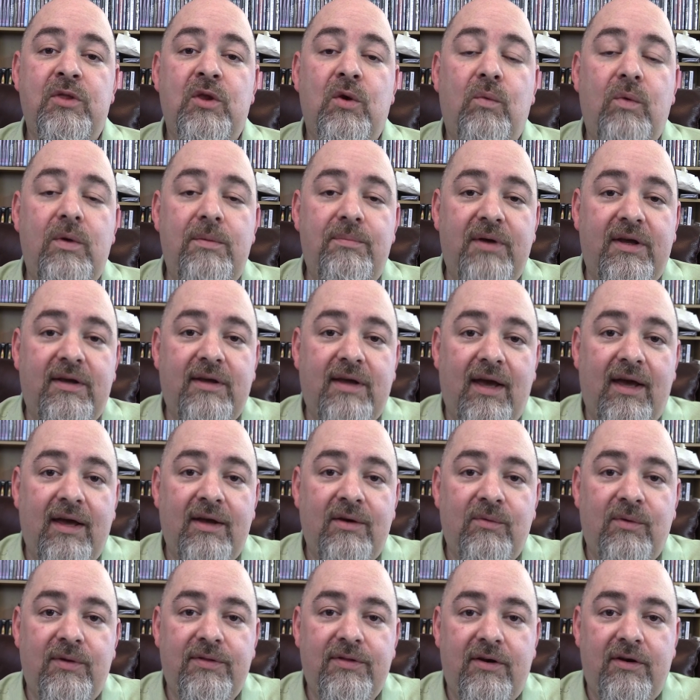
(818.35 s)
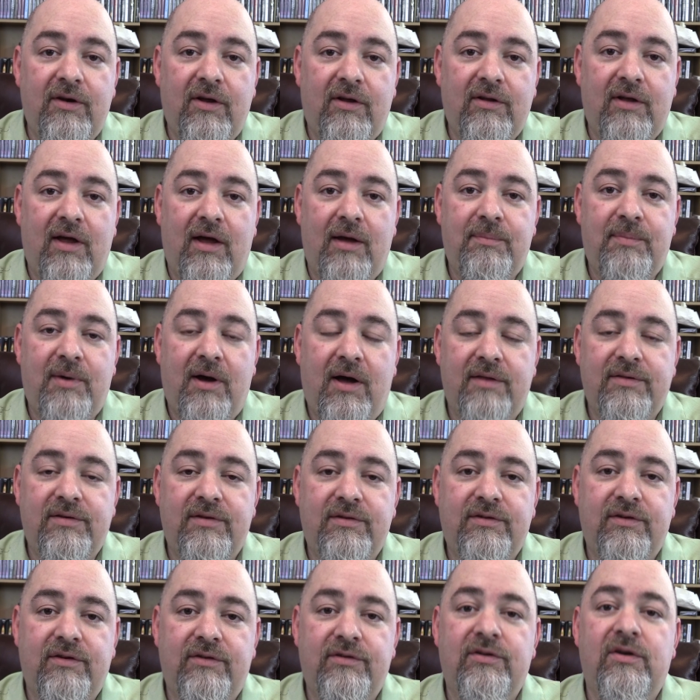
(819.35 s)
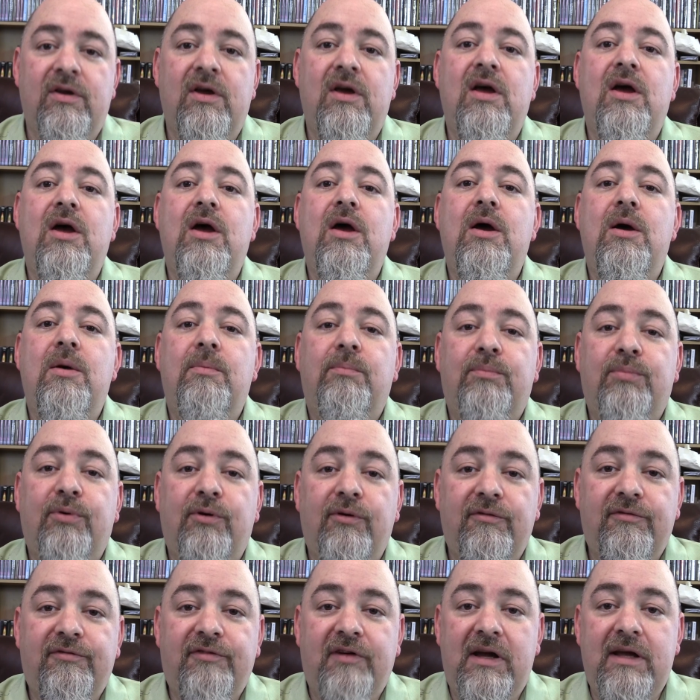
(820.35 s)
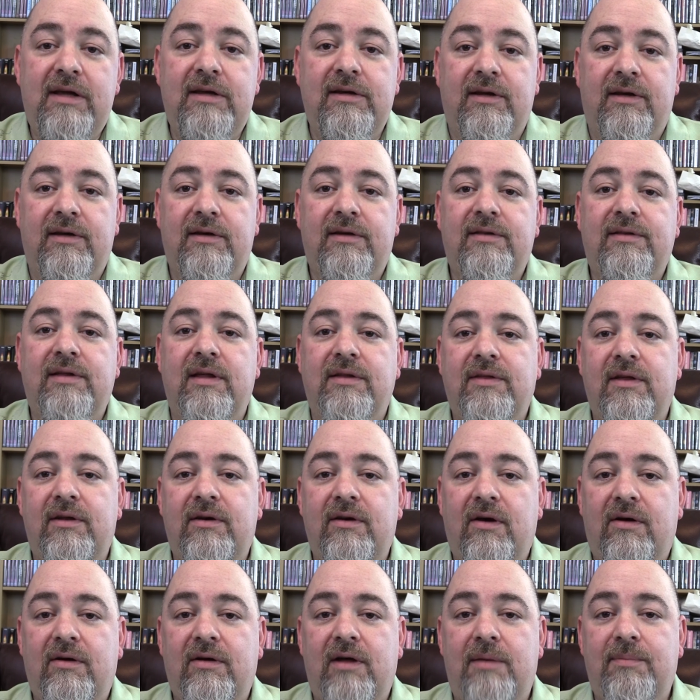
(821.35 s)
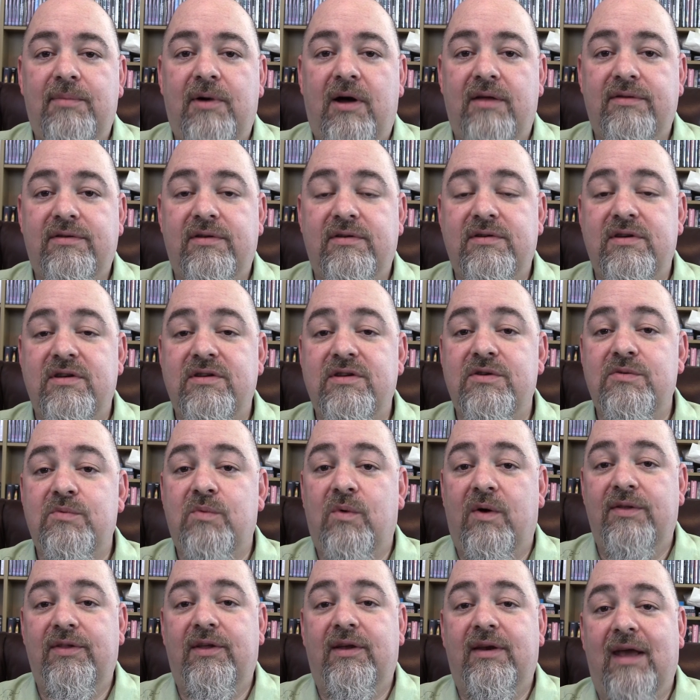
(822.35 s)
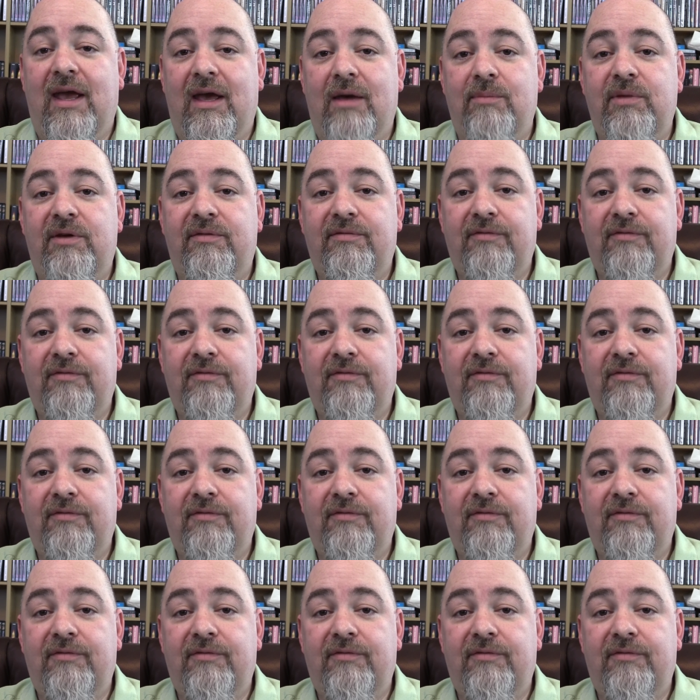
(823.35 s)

we begin with the null hypothesis, provided that the null hypothesis is one that can be